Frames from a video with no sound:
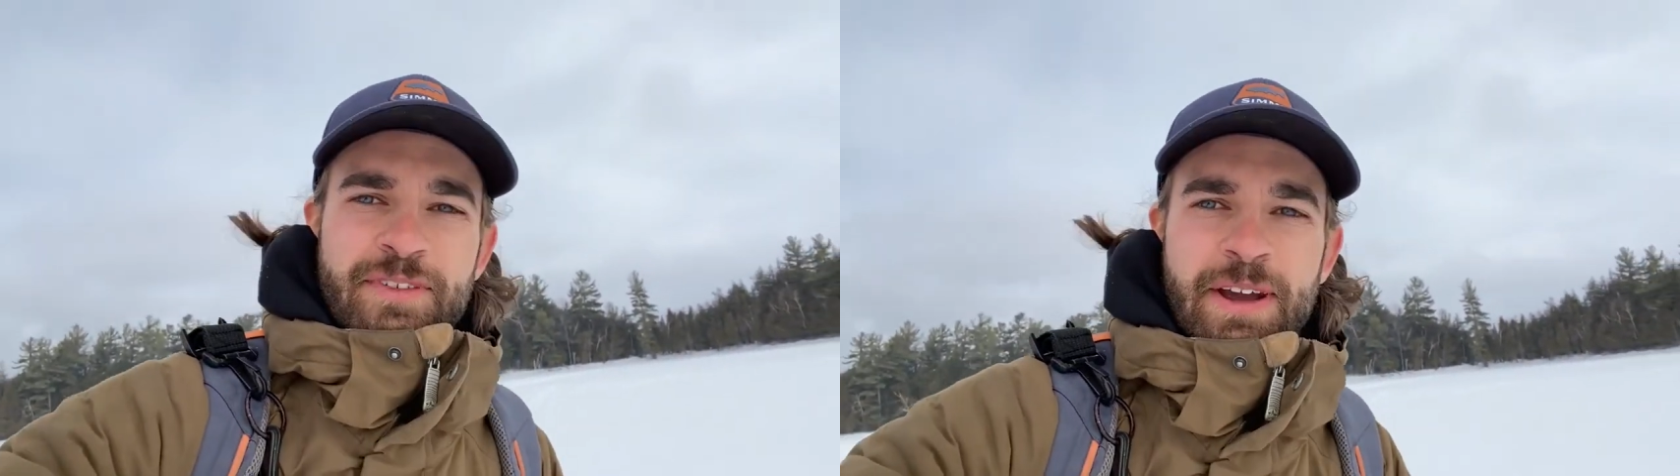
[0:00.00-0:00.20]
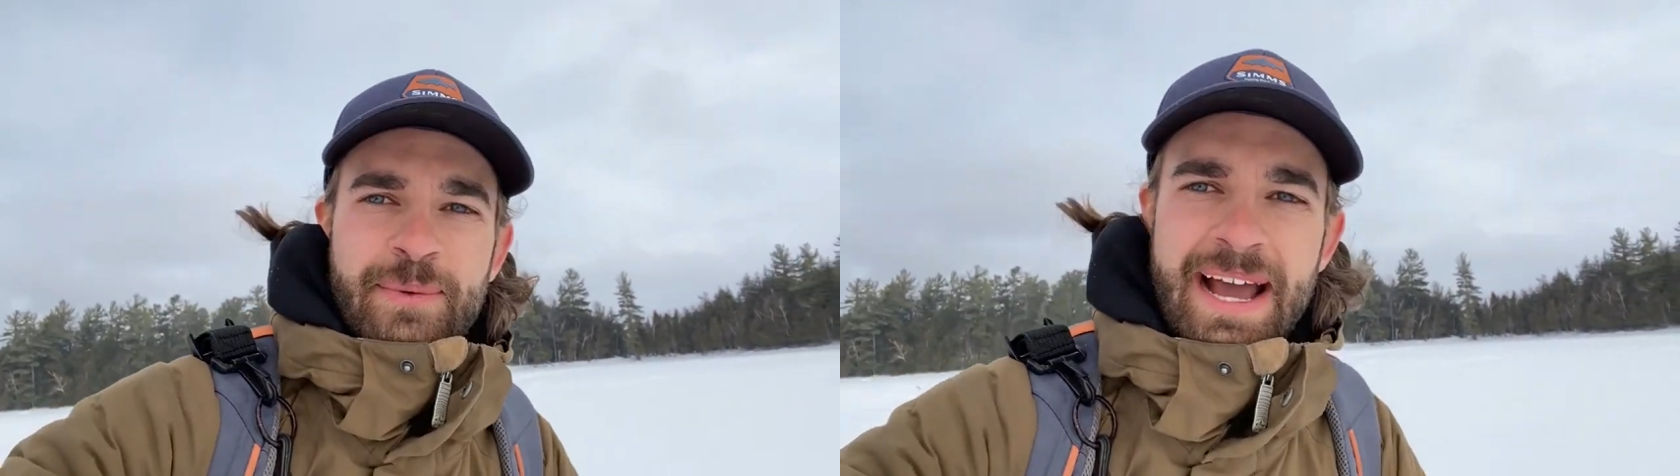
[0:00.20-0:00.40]

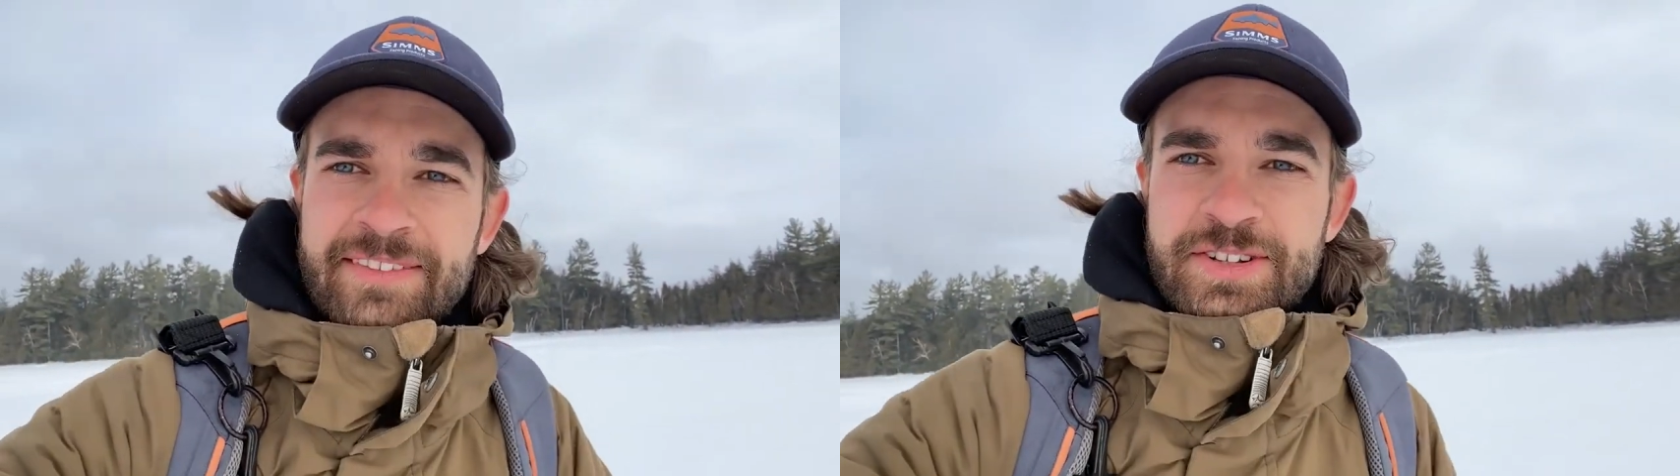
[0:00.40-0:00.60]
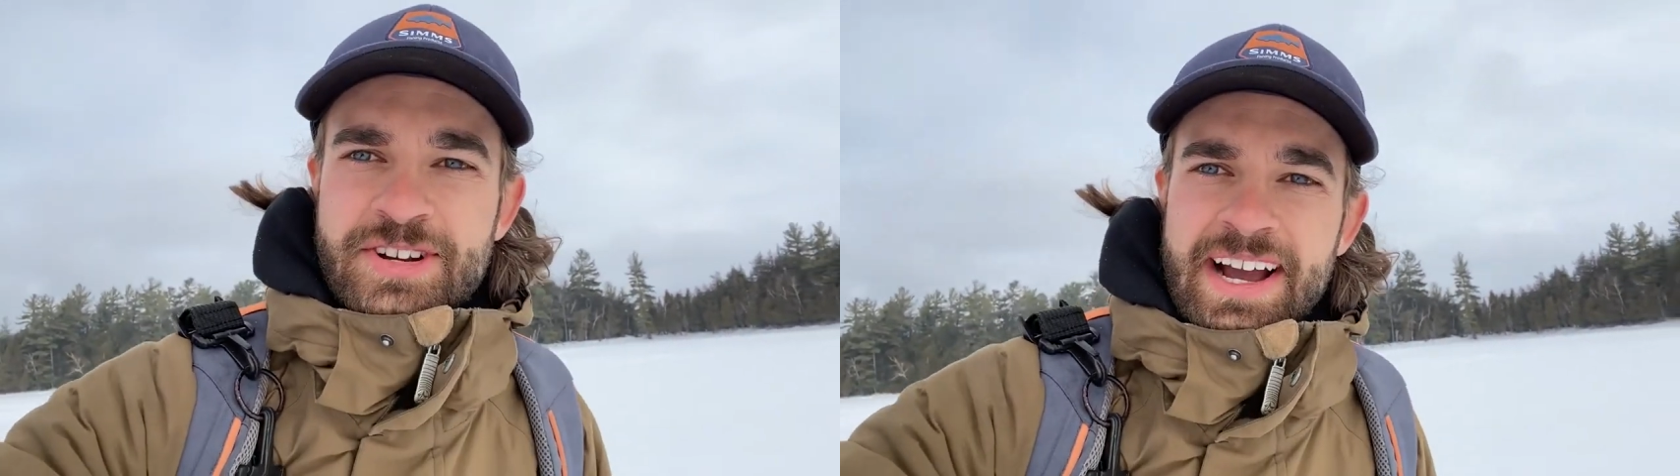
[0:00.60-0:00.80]
Figured we
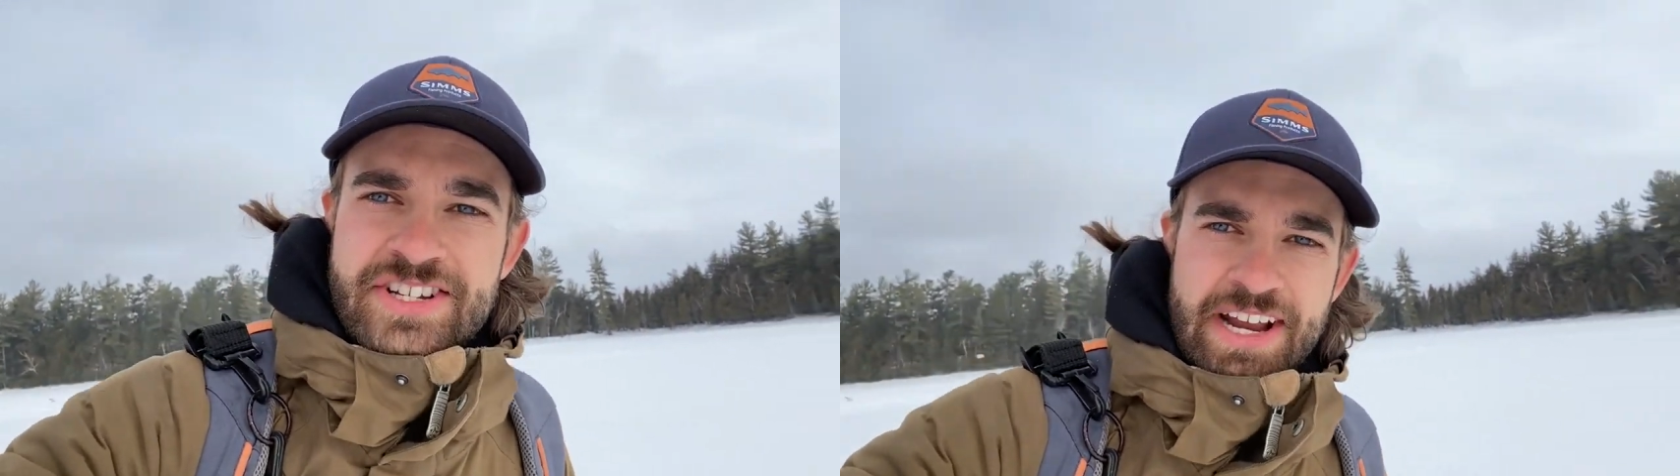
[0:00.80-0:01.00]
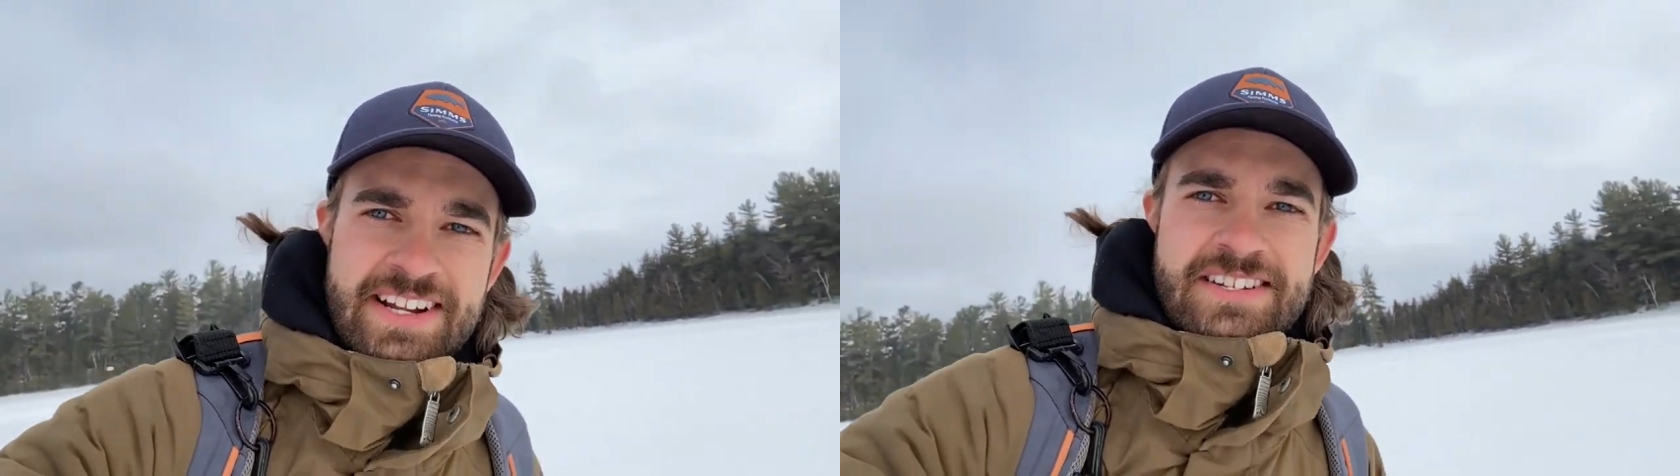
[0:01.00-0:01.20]
had to
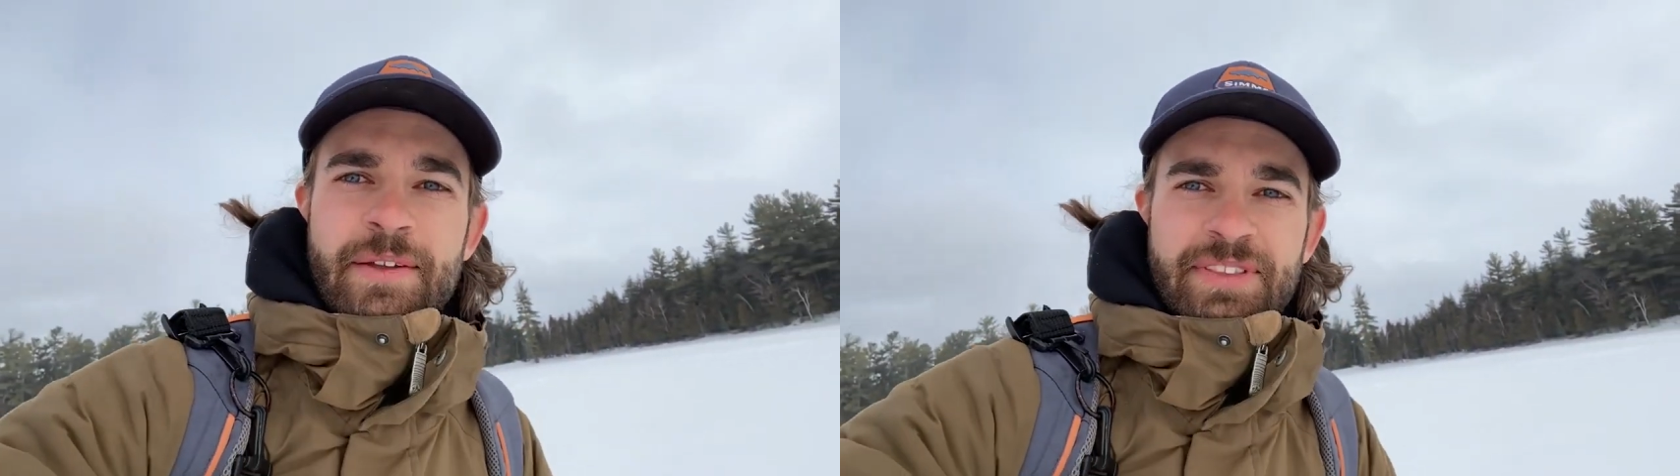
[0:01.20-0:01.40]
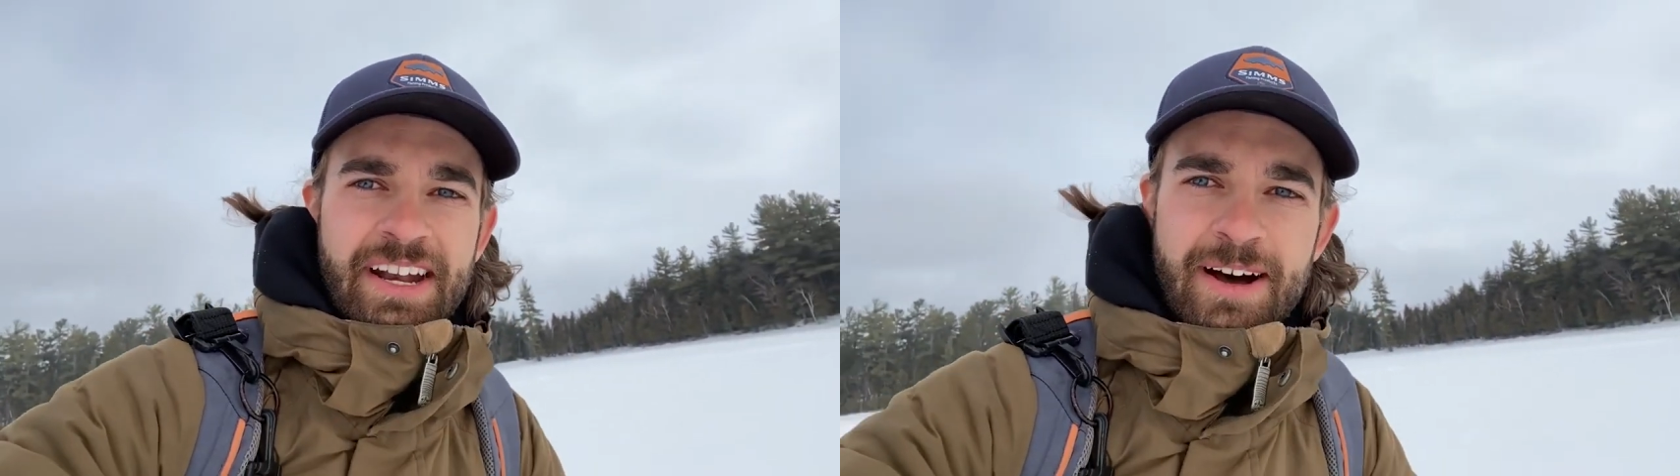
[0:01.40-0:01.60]
try to change
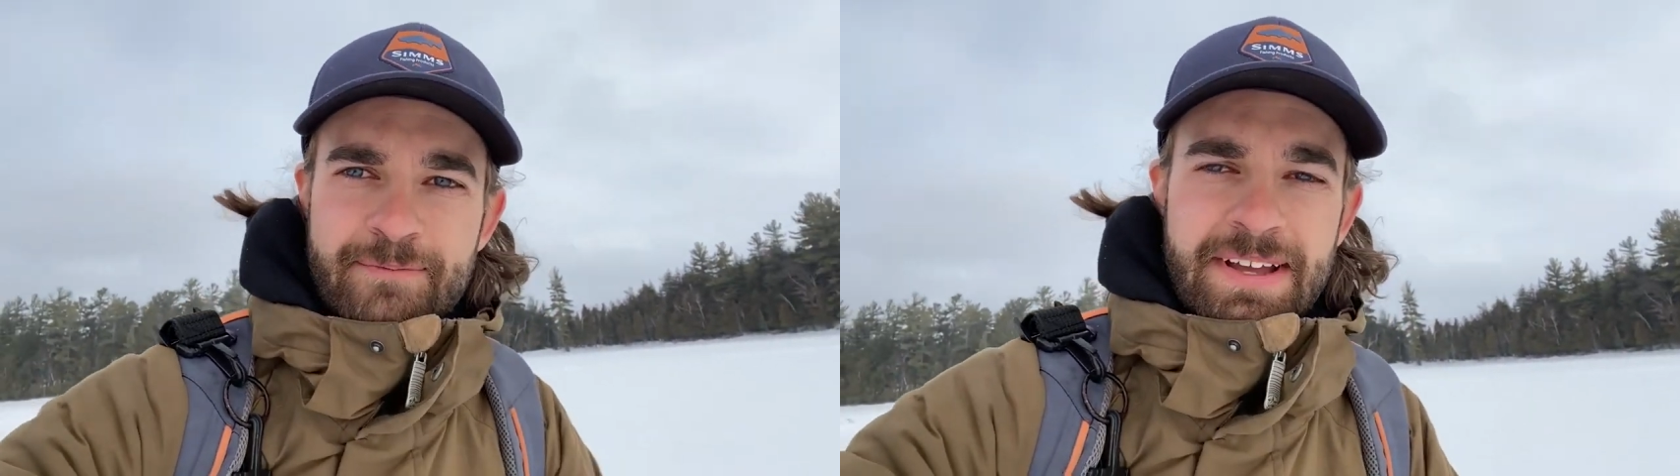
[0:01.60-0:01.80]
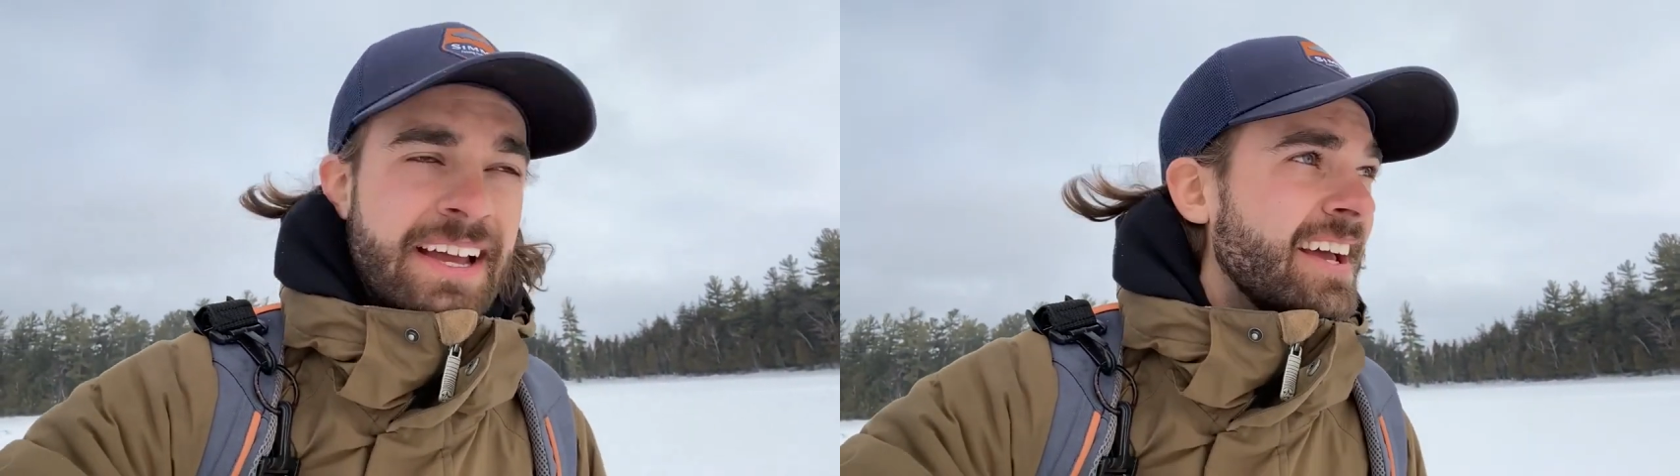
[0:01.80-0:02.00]
something
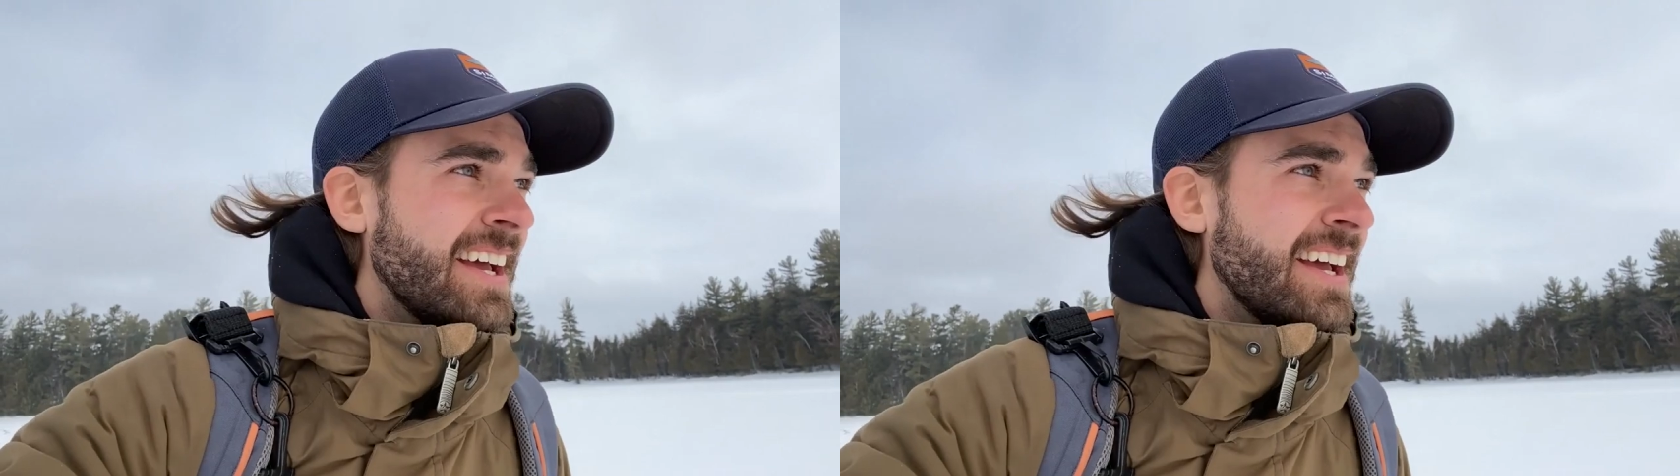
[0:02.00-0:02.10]
up.